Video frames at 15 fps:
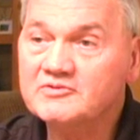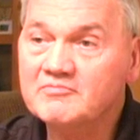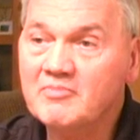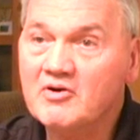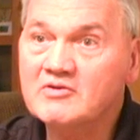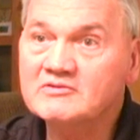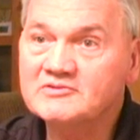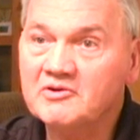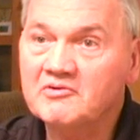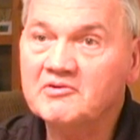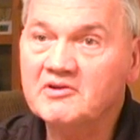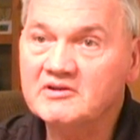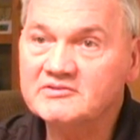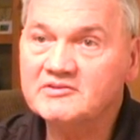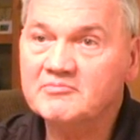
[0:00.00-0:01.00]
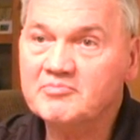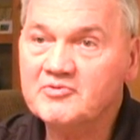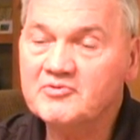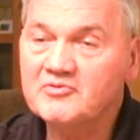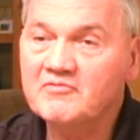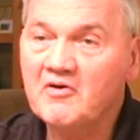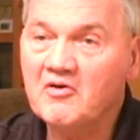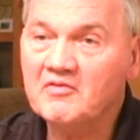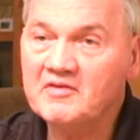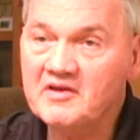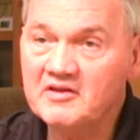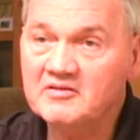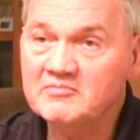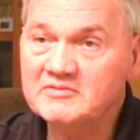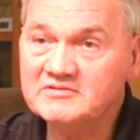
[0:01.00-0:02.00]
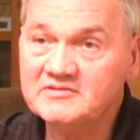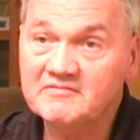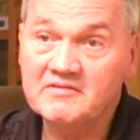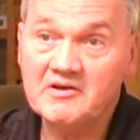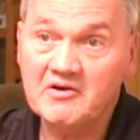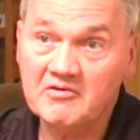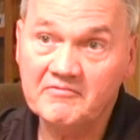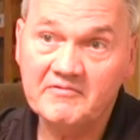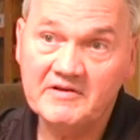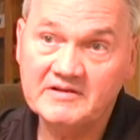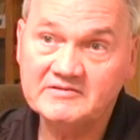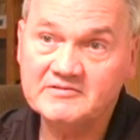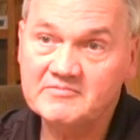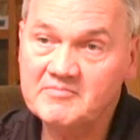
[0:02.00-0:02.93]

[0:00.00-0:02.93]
the burden's on us to prove all the elements of the offense,